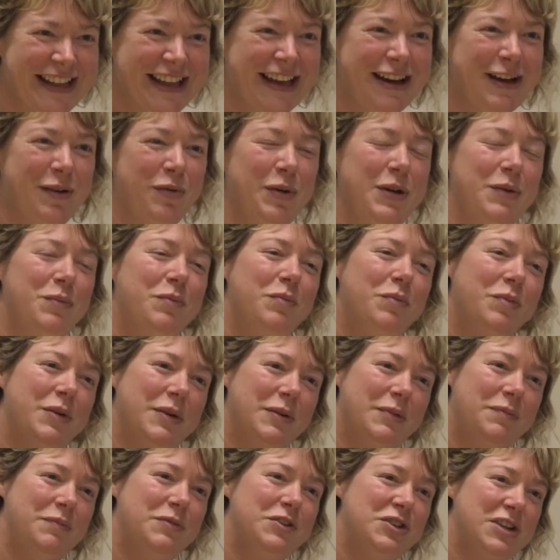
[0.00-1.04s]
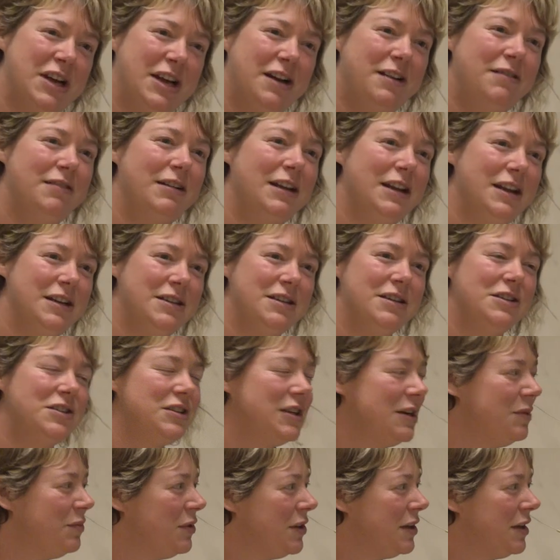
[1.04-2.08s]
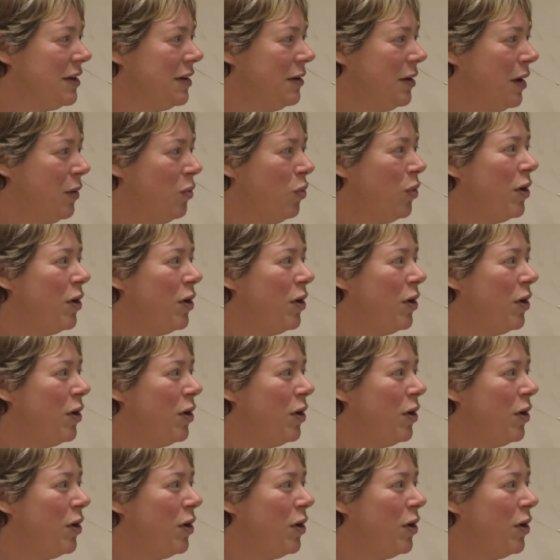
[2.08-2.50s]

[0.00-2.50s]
We've shared a relationship with a